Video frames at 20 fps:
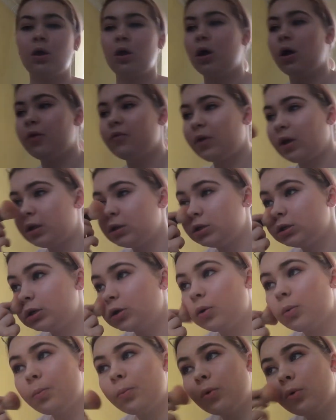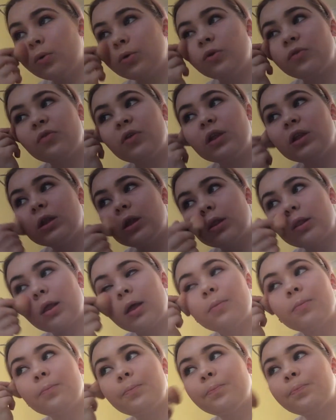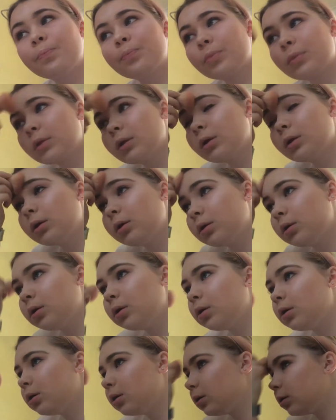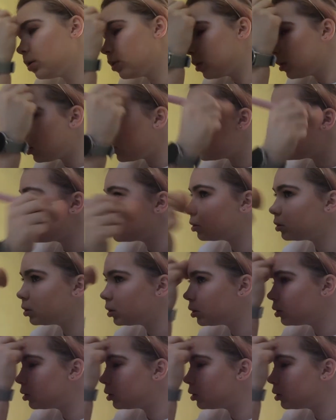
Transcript: I've actually got bored of eating them things.